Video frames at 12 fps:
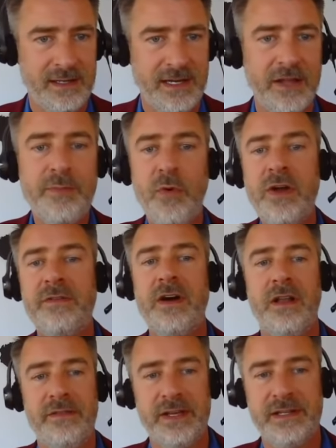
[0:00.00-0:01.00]
Now, the point of
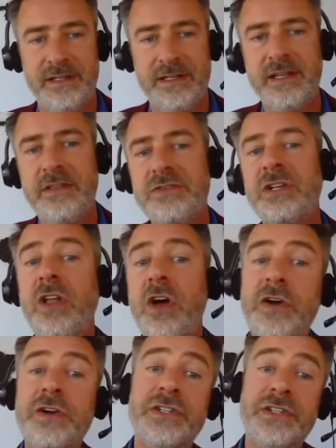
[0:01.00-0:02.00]
all of this is that there's a
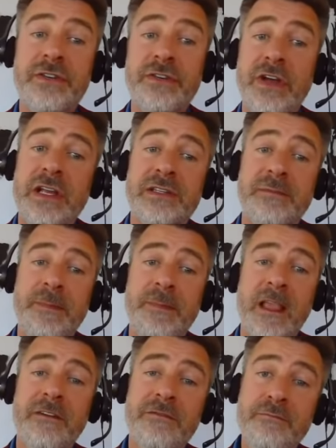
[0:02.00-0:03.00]
large series
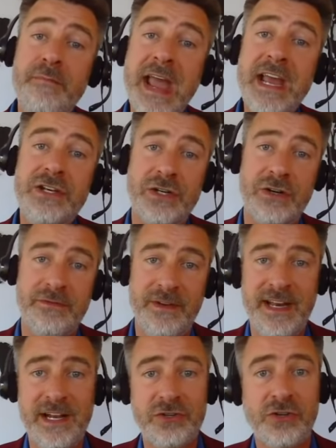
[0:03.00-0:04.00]
of major
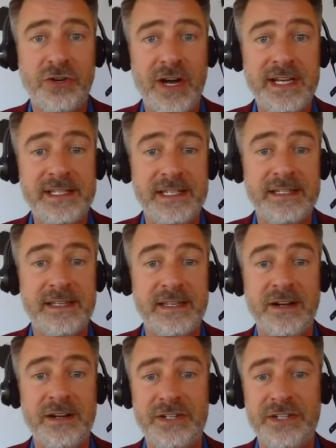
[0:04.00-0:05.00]
financial crises that
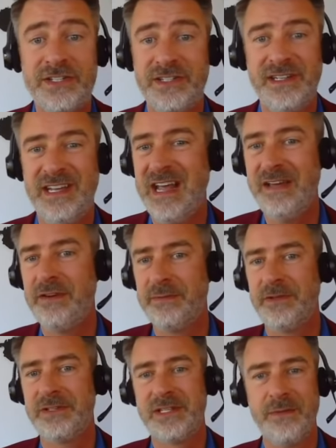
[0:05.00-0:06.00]
aren't just
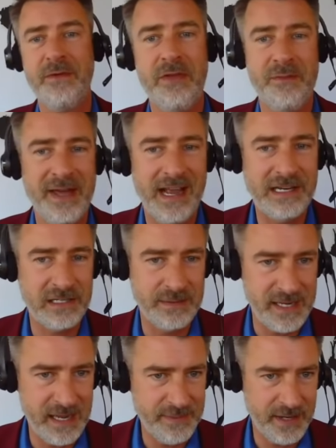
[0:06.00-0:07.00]
inevitable, some of them might actually
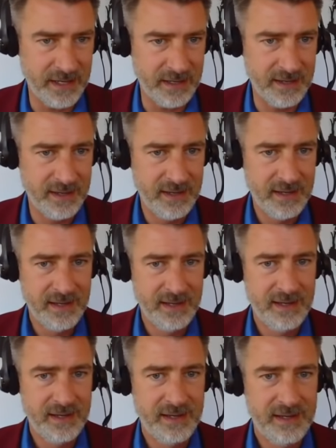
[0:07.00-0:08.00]
be imminent.
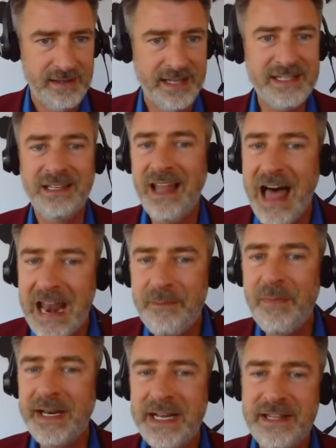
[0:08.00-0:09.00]
That's a lot of
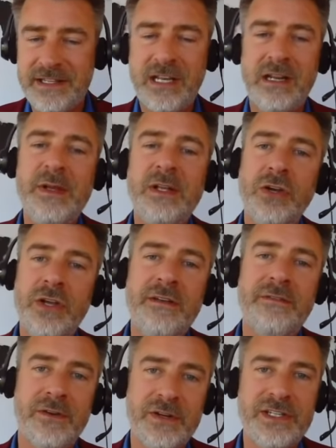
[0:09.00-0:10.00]
money that's going to be looking
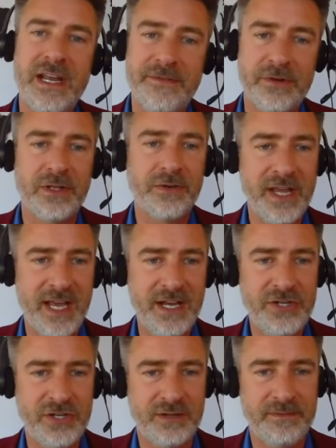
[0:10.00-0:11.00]
for a safer
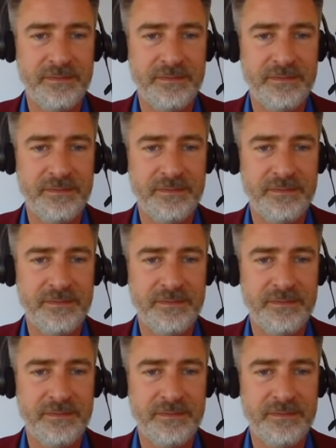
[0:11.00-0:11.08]
location.